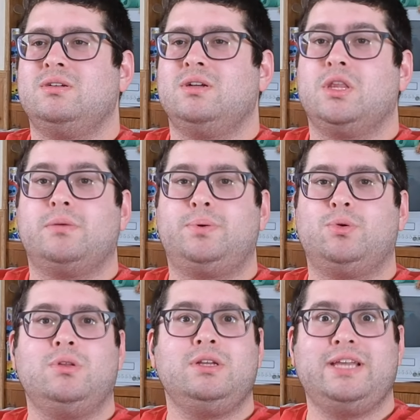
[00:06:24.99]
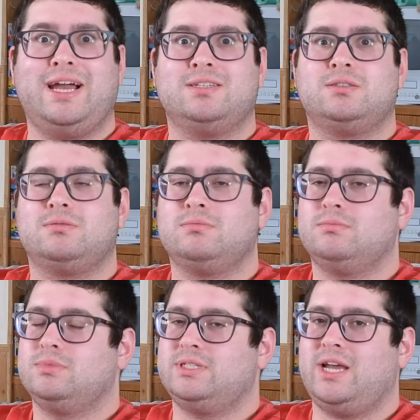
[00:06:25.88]
The pool, yes.
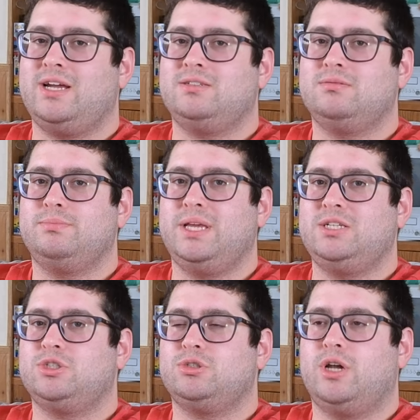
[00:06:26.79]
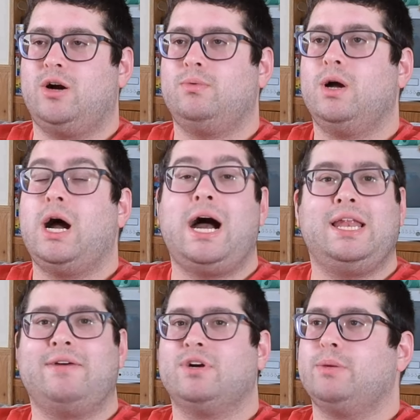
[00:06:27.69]
Sand, beach, no. I
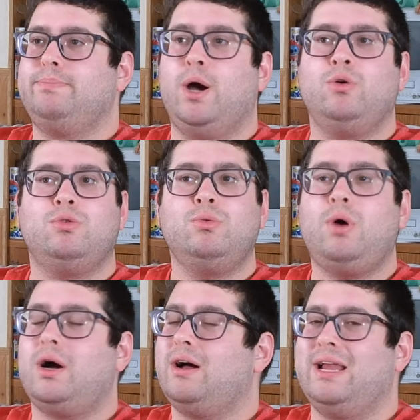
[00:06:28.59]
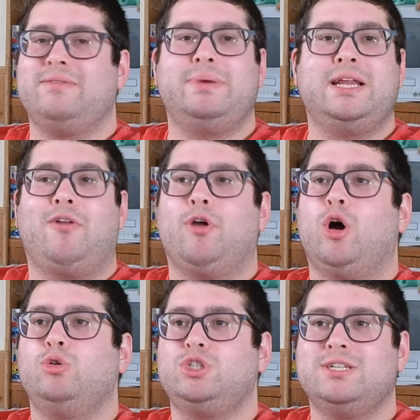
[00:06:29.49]
love a good boat. I love being on the
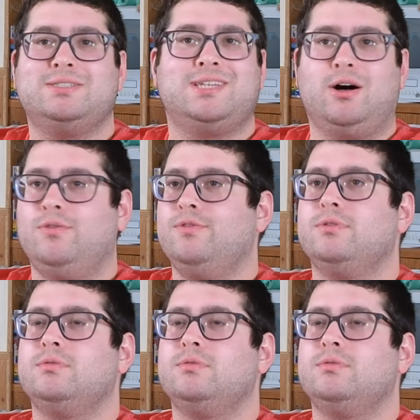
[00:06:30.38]
ocean itself.